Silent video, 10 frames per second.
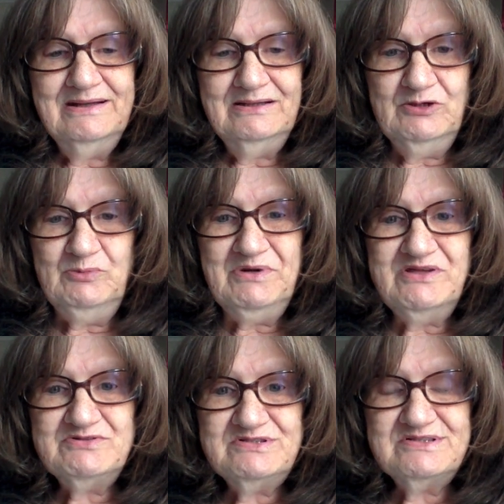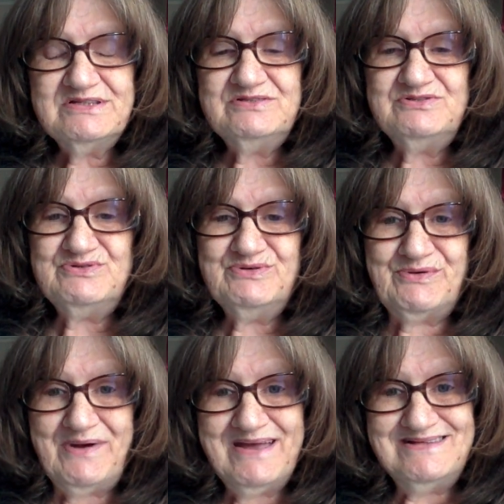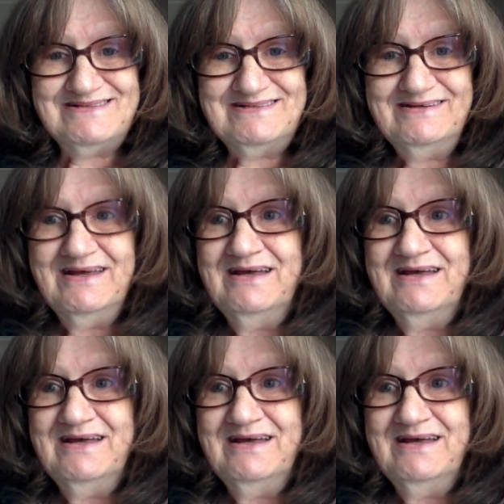Hello, brothers and sisters in Christ.